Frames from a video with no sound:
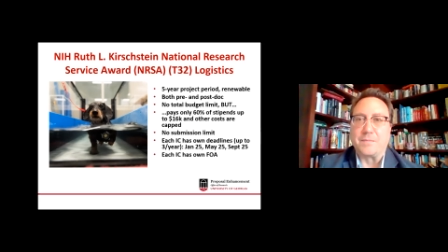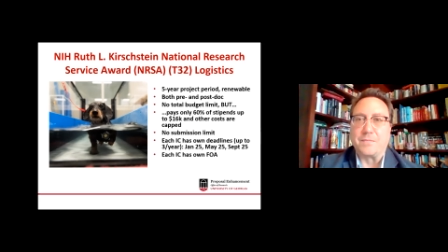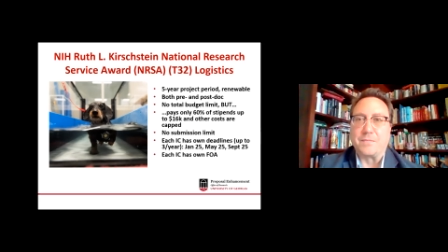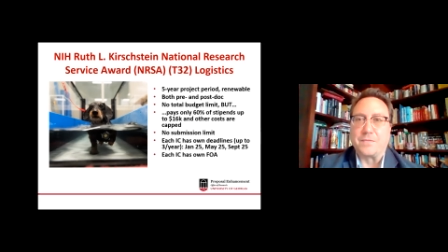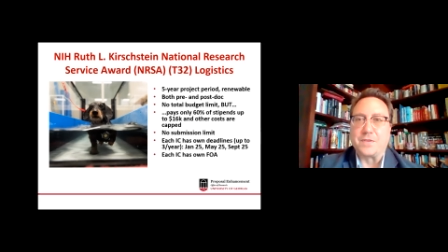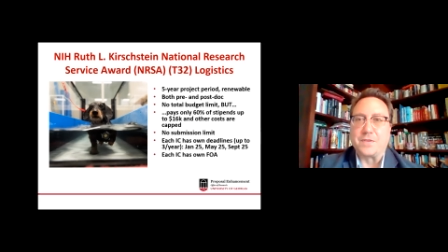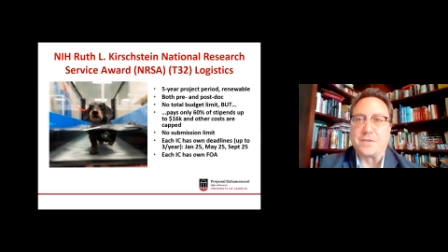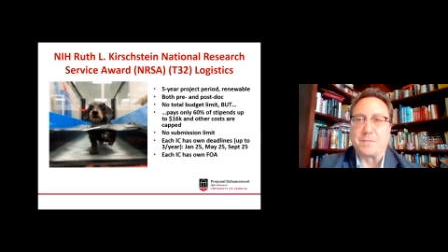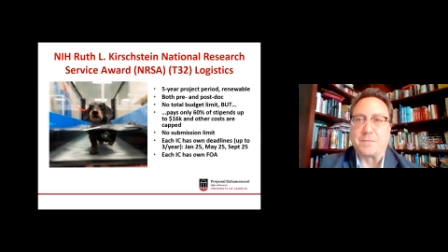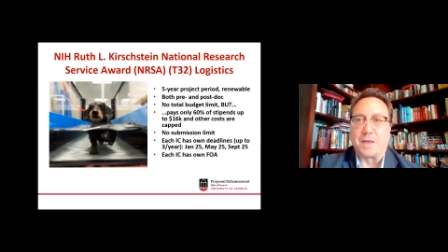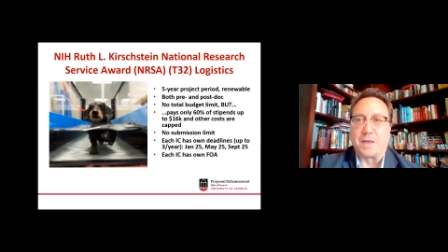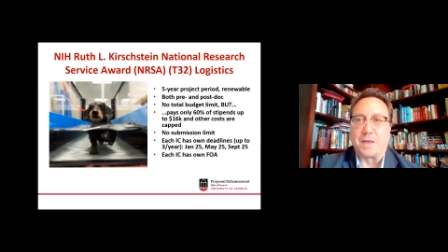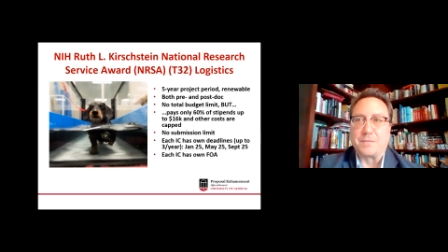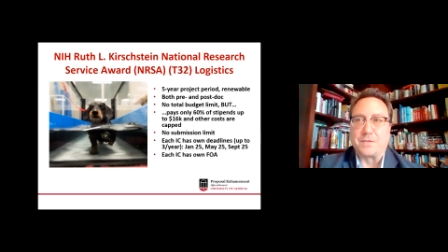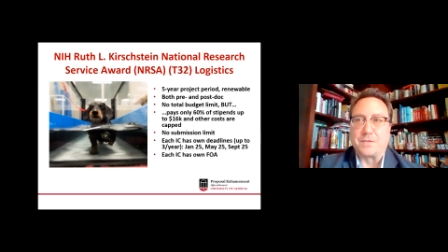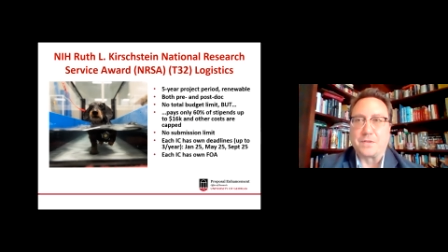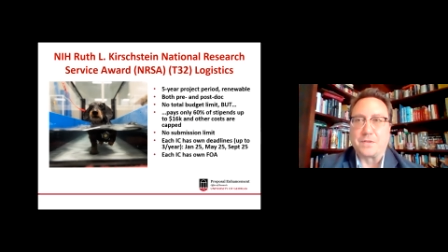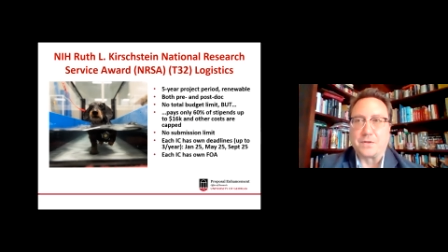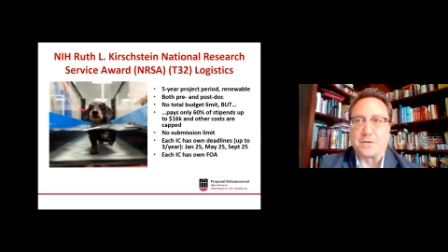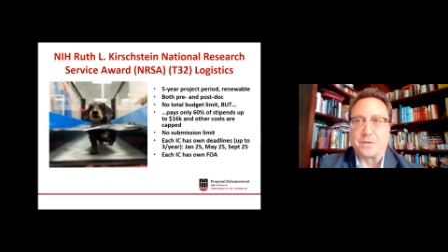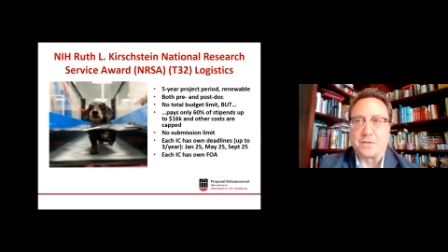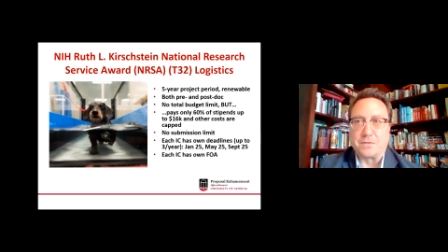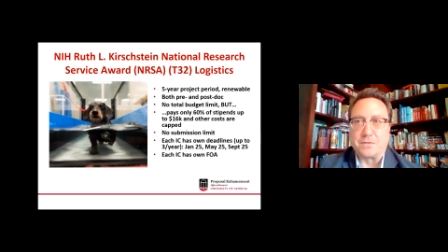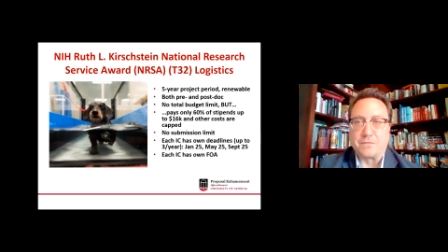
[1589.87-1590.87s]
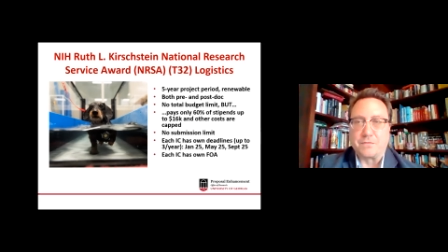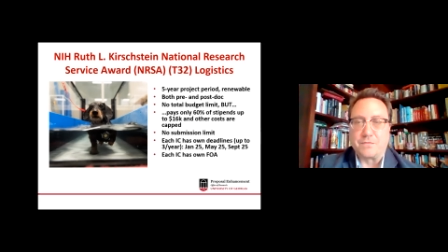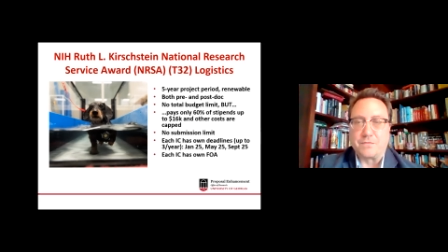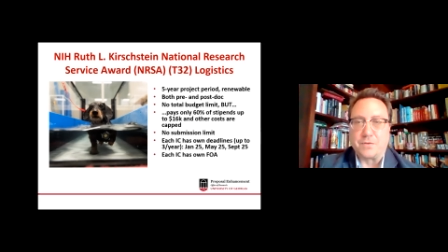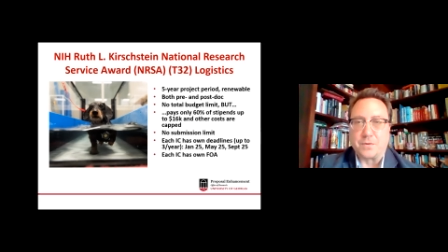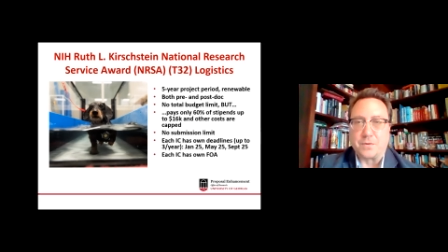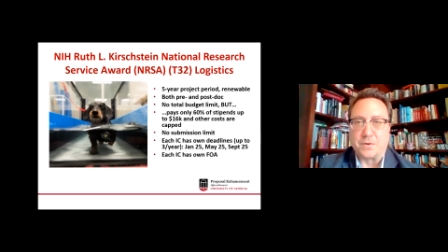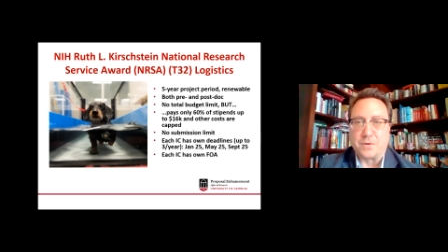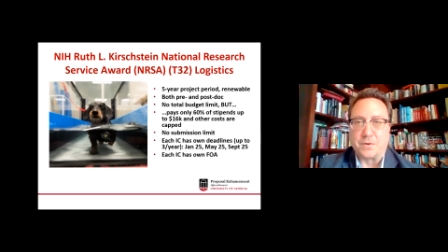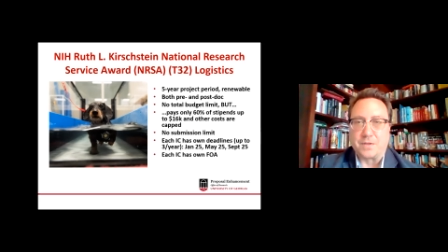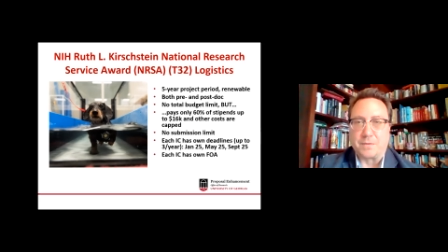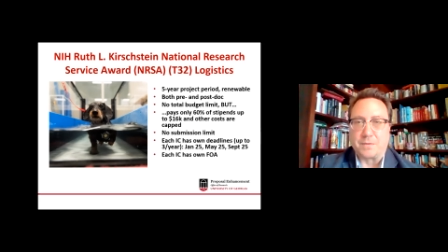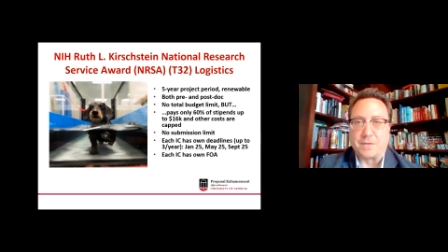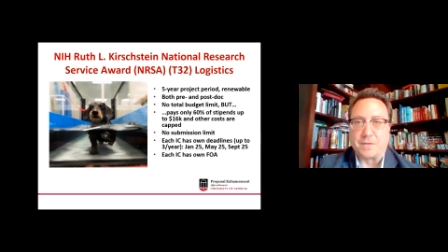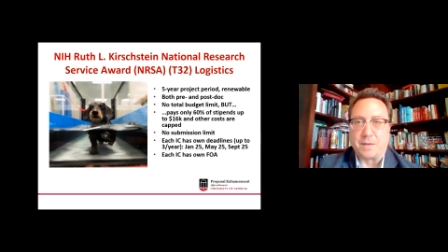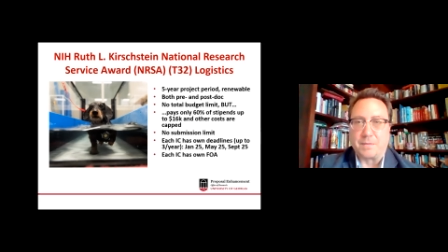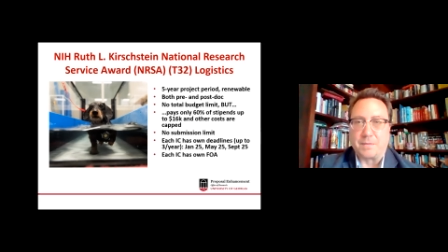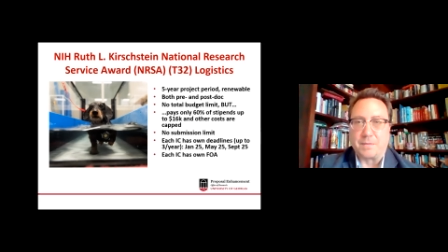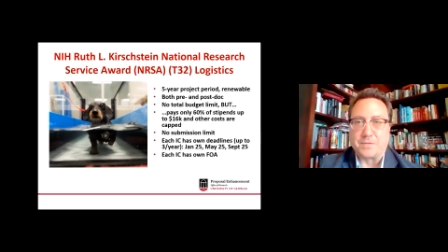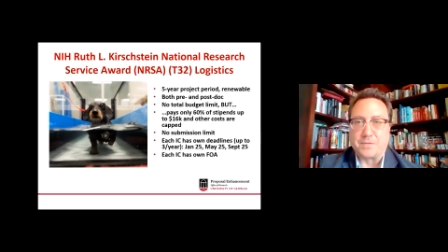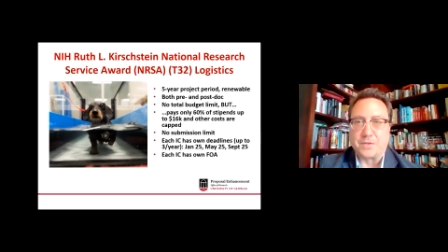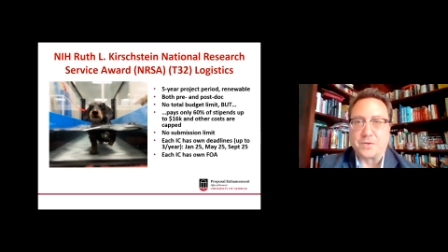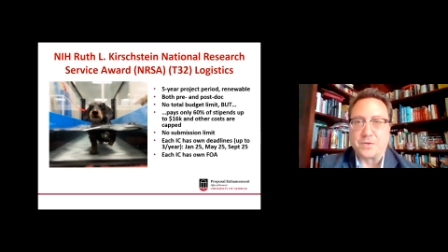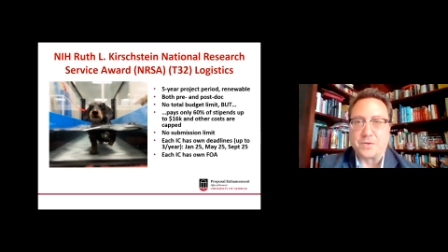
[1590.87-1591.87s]
sometimes a little fewer,
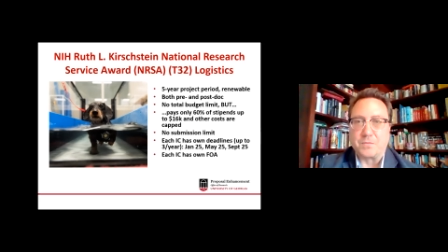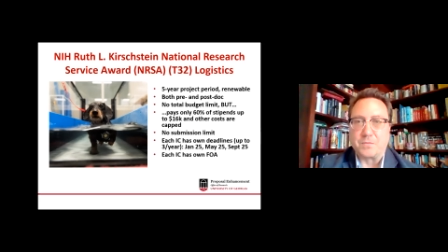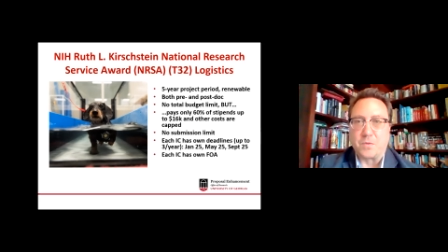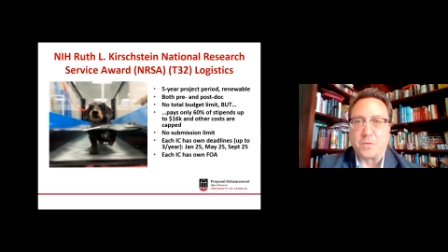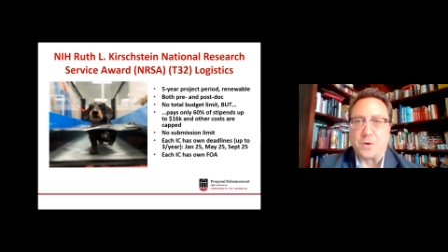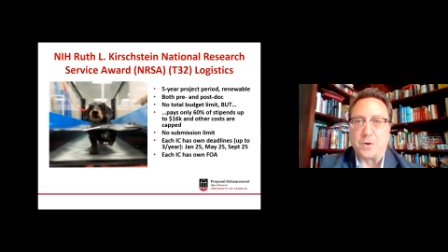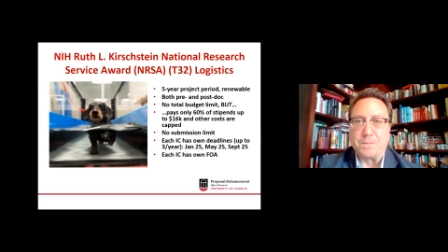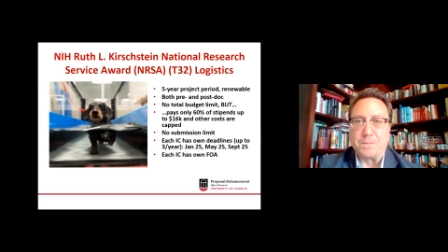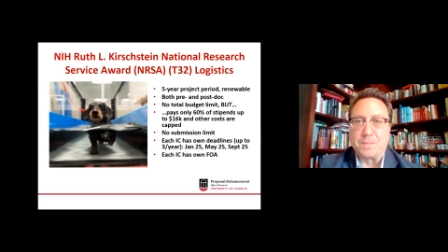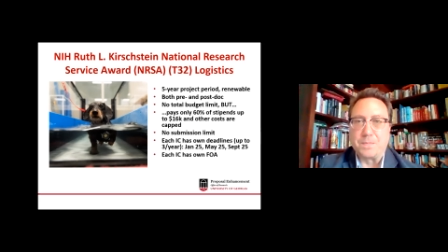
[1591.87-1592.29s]
sometimes a little more.